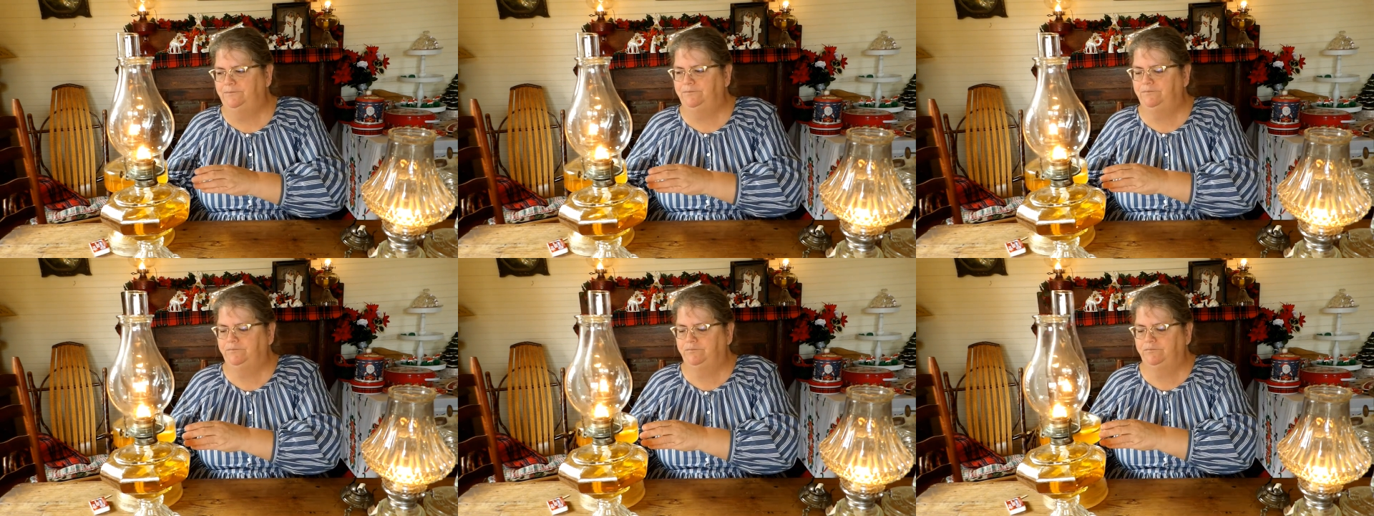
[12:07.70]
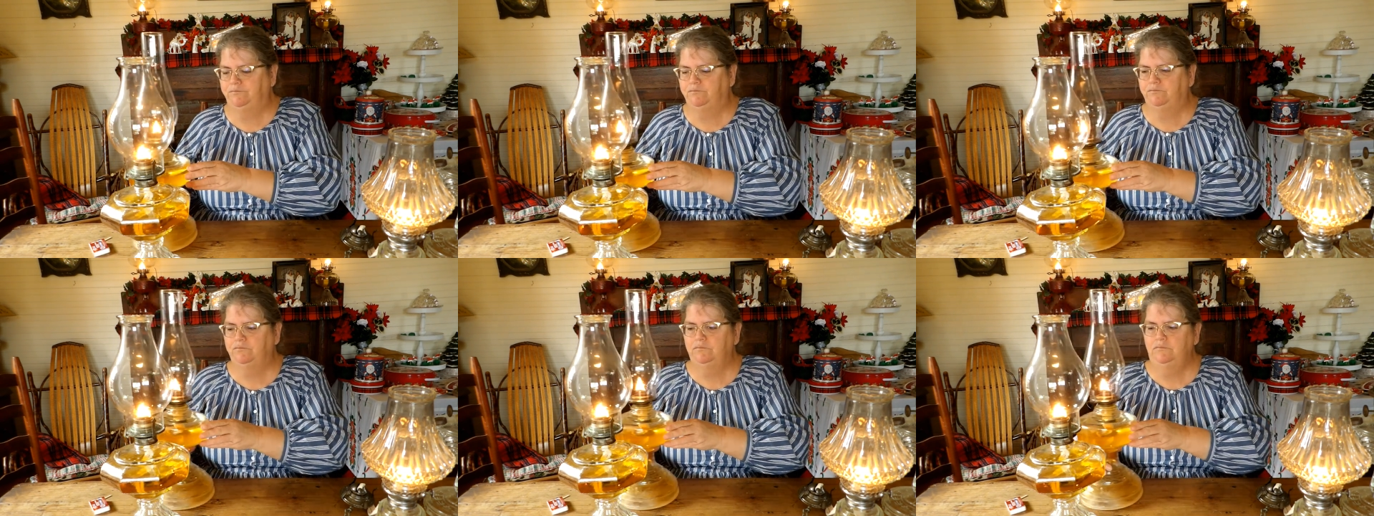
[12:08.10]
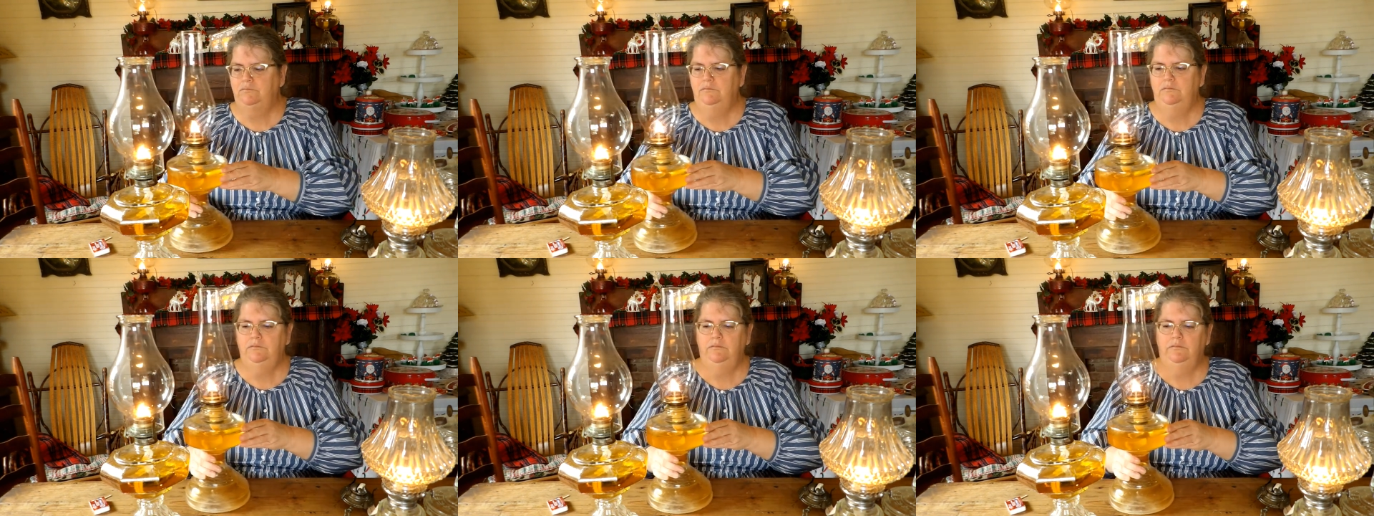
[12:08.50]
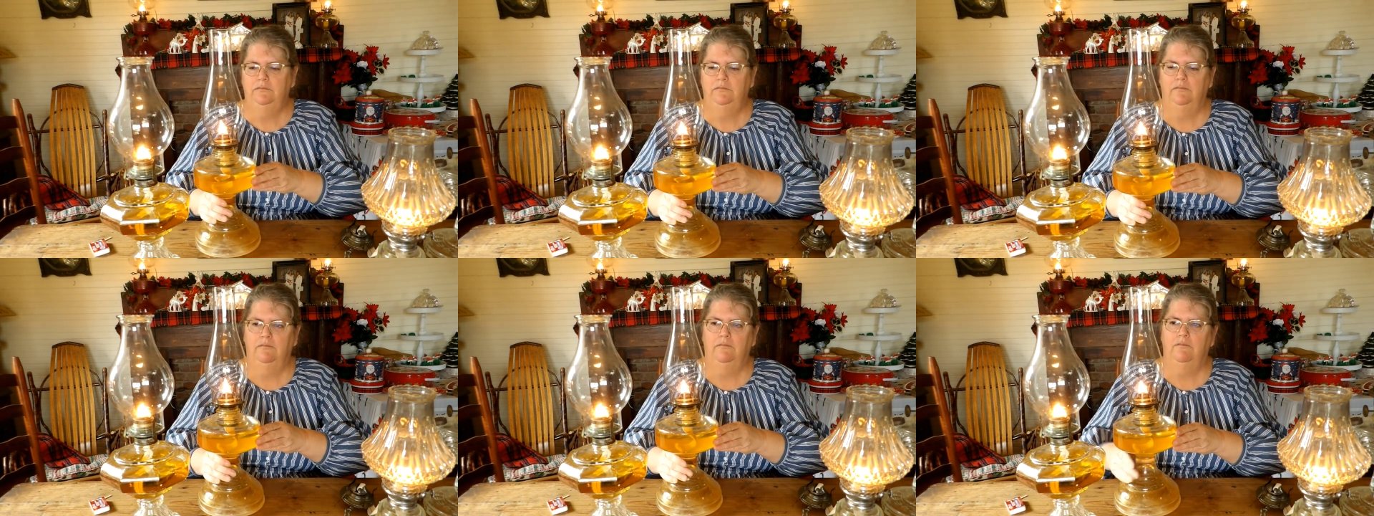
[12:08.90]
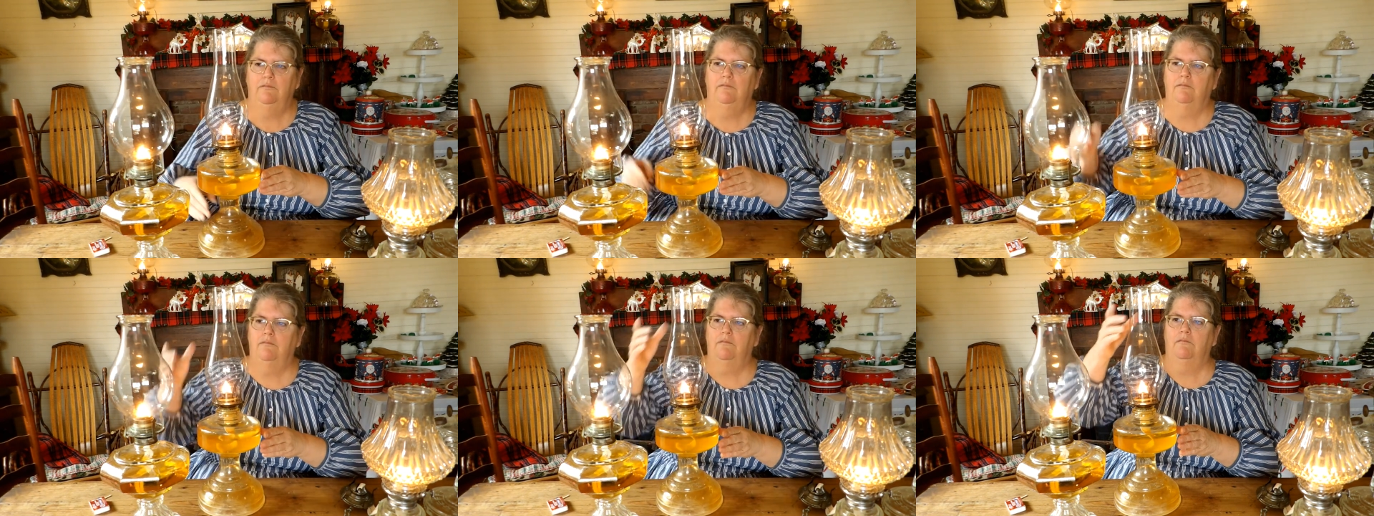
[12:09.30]

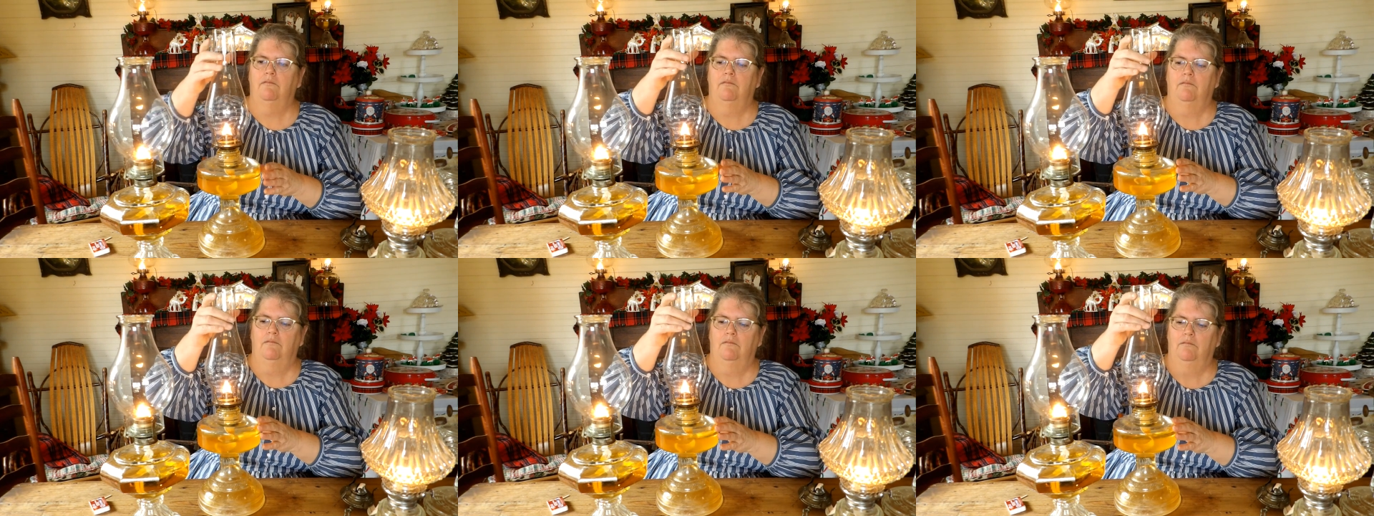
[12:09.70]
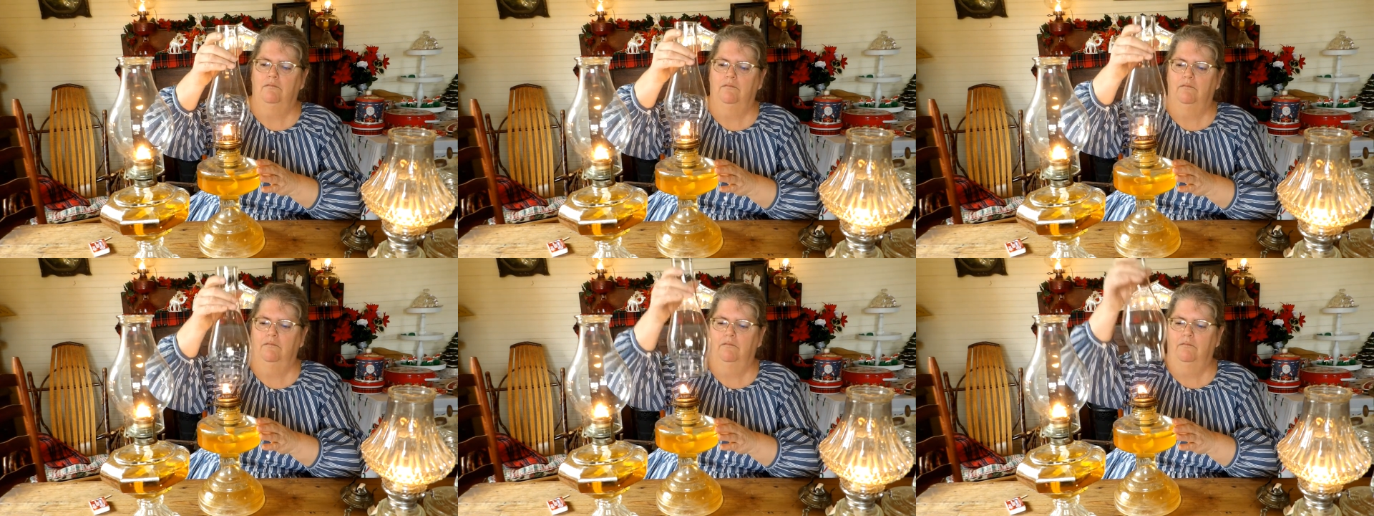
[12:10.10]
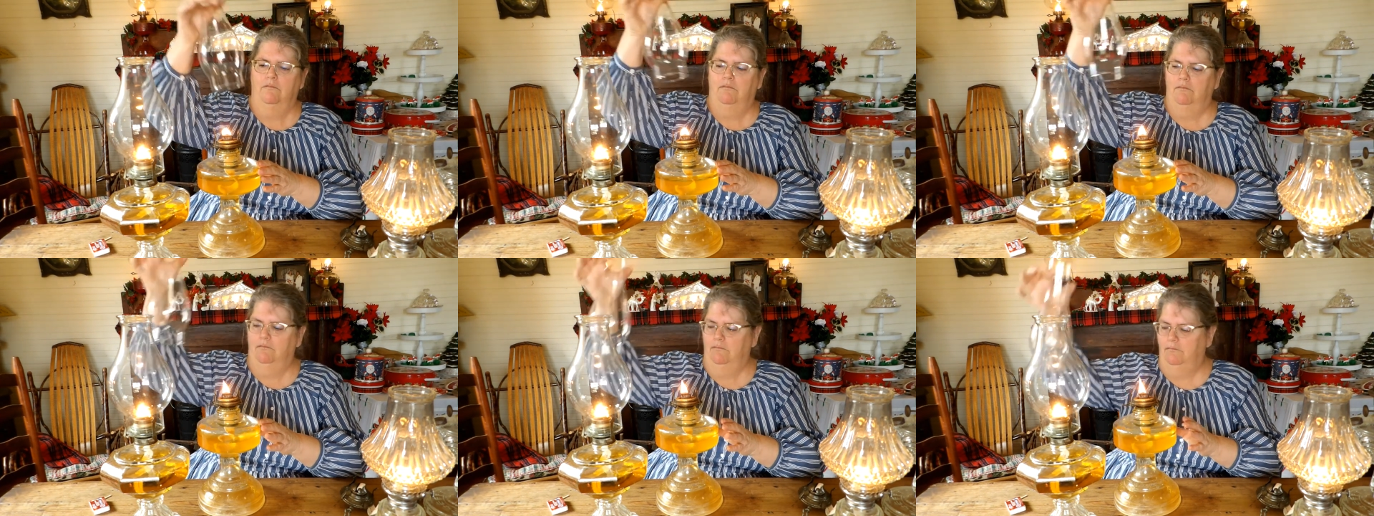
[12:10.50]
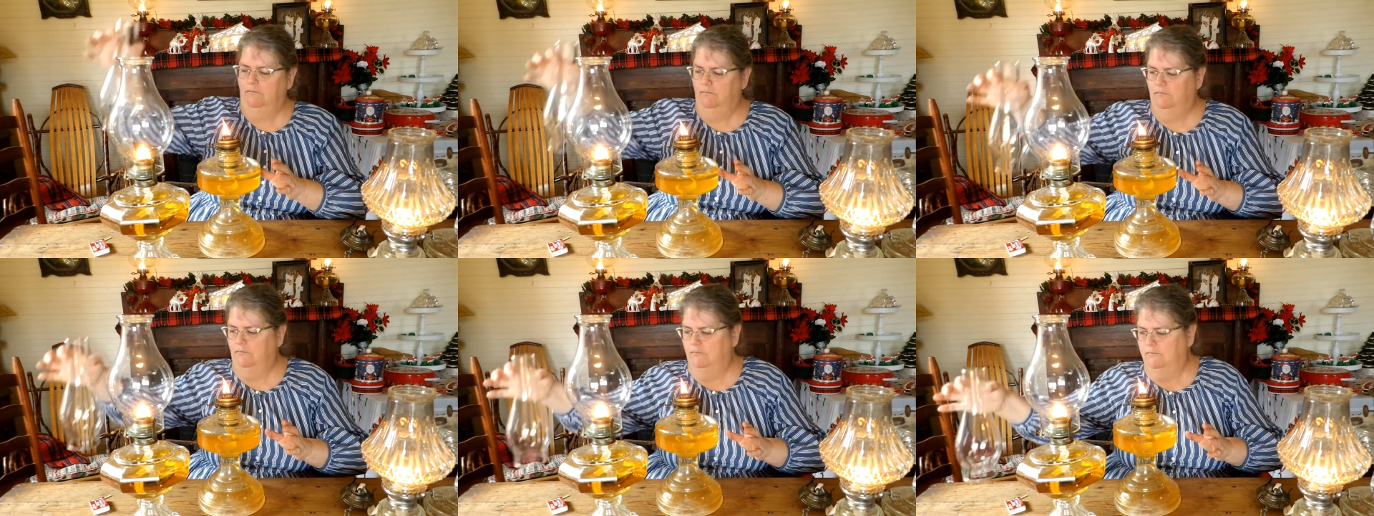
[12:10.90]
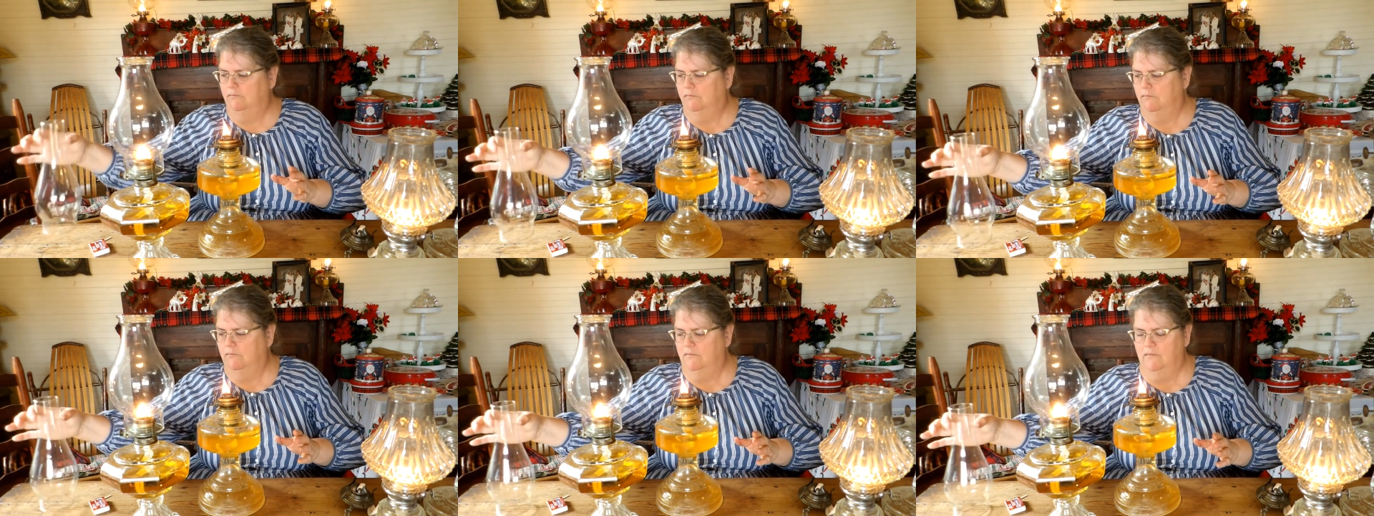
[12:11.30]

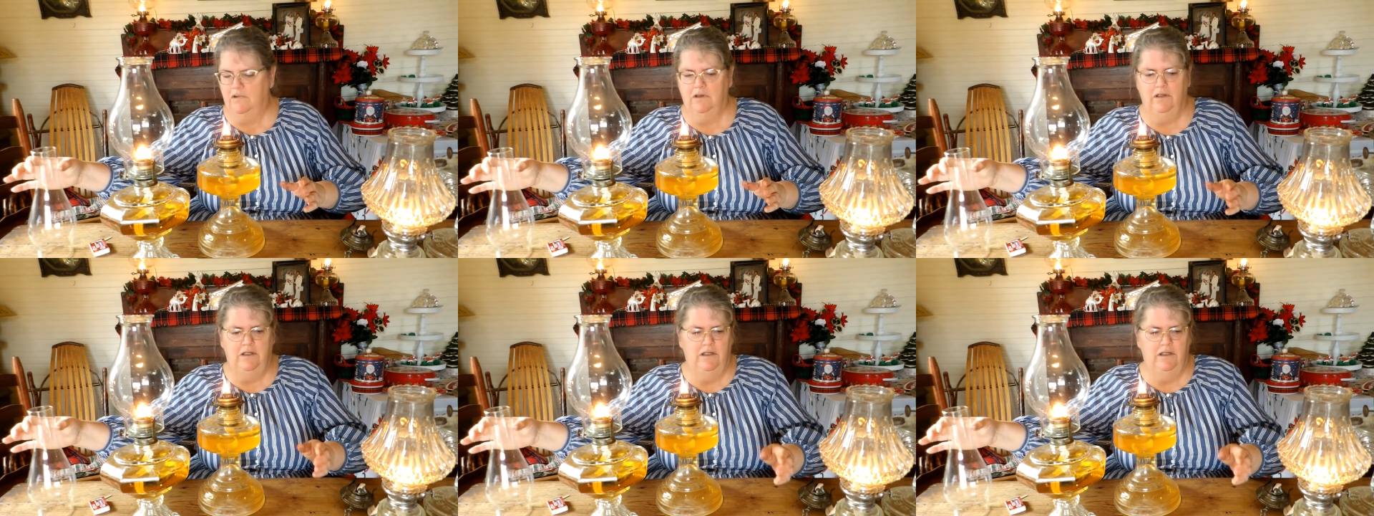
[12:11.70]
[no speech]